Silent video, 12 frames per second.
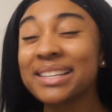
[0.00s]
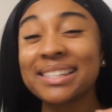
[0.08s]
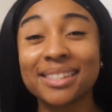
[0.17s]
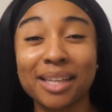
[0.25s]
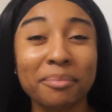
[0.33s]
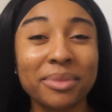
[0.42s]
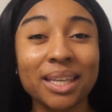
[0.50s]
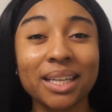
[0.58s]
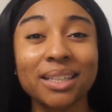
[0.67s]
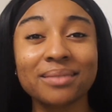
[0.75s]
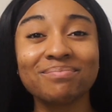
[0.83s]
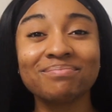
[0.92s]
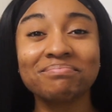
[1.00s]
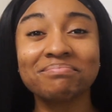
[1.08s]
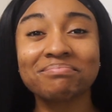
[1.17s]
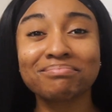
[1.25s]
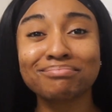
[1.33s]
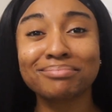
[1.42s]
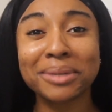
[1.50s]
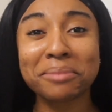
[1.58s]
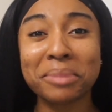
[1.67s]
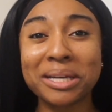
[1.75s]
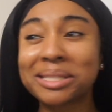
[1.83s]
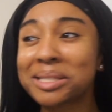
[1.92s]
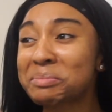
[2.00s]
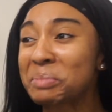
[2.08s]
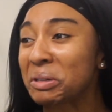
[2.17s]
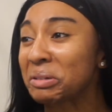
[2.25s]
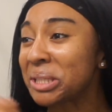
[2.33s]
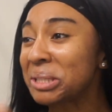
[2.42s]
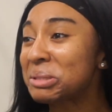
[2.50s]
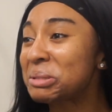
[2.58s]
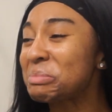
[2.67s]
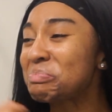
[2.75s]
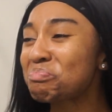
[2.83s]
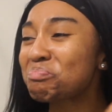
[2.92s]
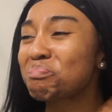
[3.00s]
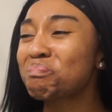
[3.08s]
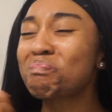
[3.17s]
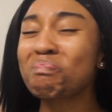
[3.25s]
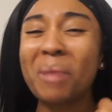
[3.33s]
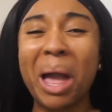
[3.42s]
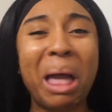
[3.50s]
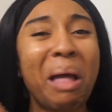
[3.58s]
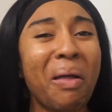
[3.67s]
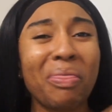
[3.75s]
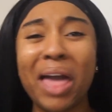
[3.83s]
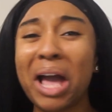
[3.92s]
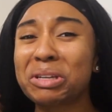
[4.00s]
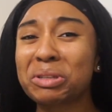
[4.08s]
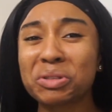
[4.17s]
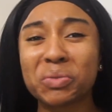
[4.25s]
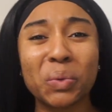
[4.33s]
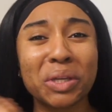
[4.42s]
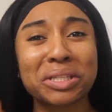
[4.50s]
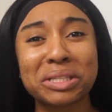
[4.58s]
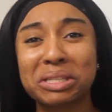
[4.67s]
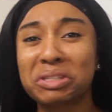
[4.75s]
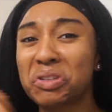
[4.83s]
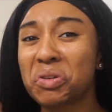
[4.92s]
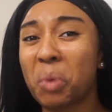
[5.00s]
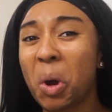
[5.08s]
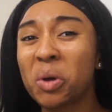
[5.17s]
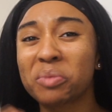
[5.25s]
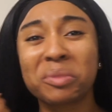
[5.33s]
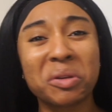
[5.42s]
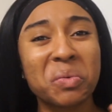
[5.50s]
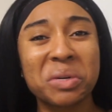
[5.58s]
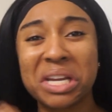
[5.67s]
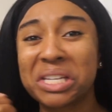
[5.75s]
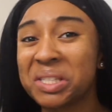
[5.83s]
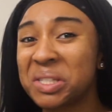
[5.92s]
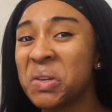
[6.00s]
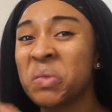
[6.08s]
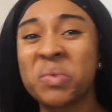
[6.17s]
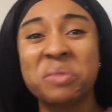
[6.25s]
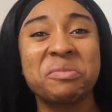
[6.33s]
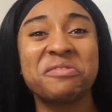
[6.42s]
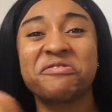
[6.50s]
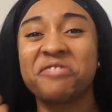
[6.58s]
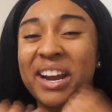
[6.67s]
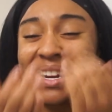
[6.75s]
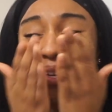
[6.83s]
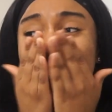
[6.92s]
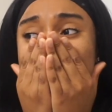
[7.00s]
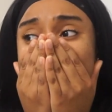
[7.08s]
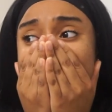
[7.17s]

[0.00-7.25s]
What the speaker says: something in my spirit that just really doesn't sit well with me when I see women fighting.